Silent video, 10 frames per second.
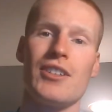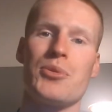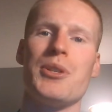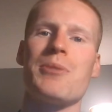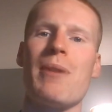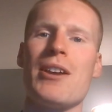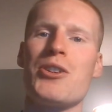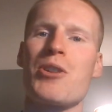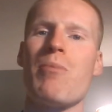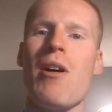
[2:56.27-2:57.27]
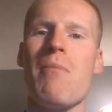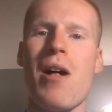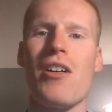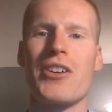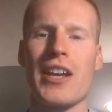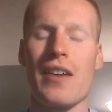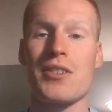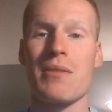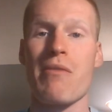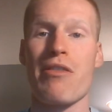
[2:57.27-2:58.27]
Twins manager Paul Molitor gave
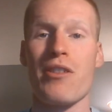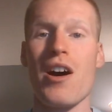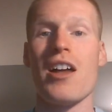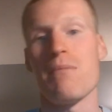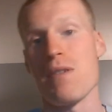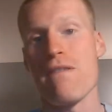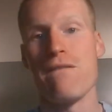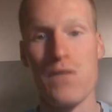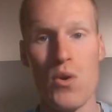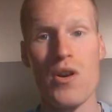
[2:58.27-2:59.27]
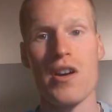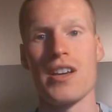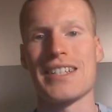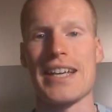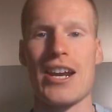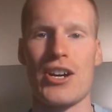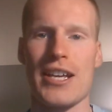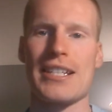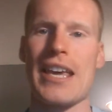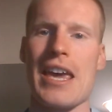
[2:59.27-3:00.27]
some thought before
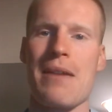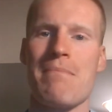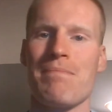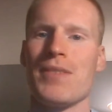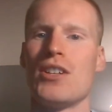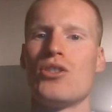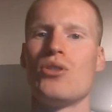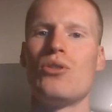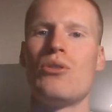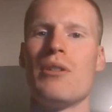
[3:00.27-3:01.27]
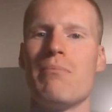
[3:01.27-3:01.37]
Saturday's game to